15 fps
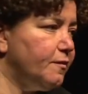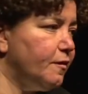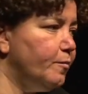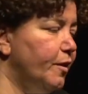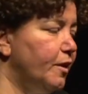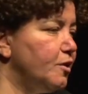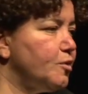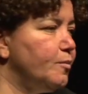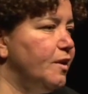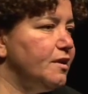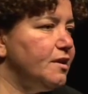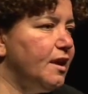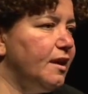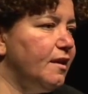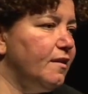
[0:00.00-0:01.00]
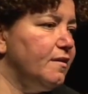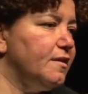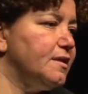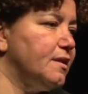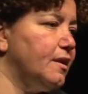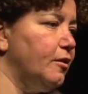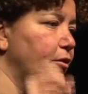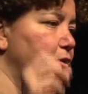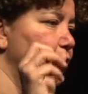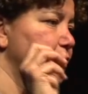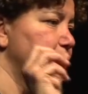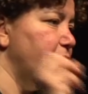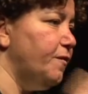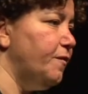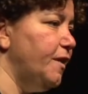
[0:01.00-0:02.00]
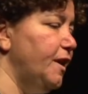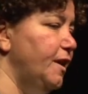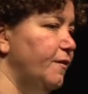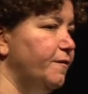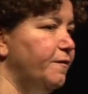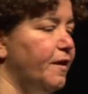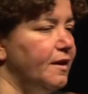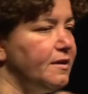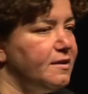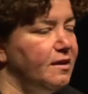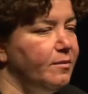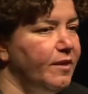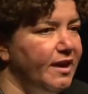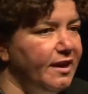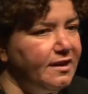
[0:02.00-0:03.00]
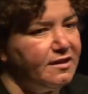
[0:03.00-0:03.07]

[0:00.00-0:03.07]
from punishment. And another clause, if he finds them in an